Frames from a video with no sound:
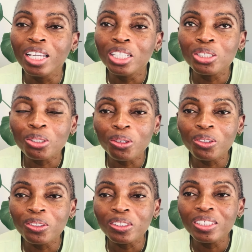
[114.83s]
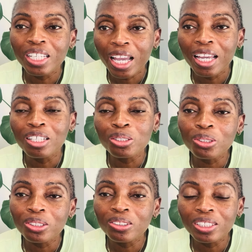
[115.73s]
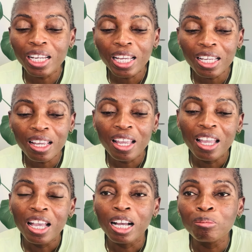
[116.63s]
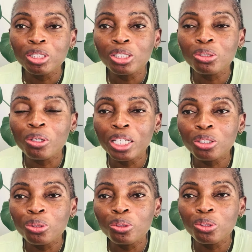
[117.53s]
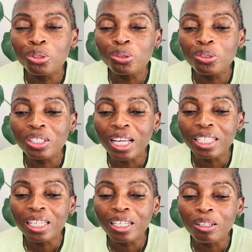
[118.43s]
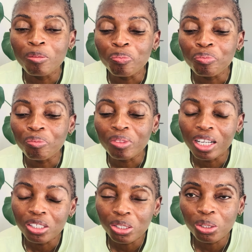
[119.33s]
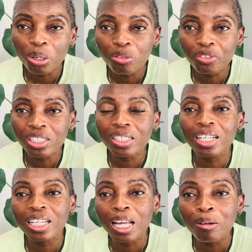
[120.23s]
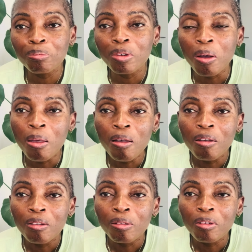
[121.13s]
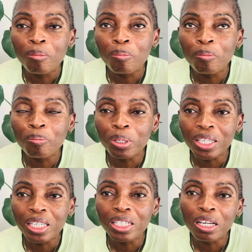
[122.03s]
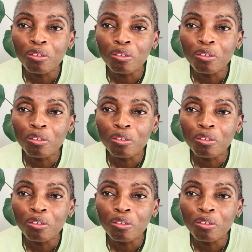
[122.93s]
So yeah, so today I'm just going to do like a soft glam beginner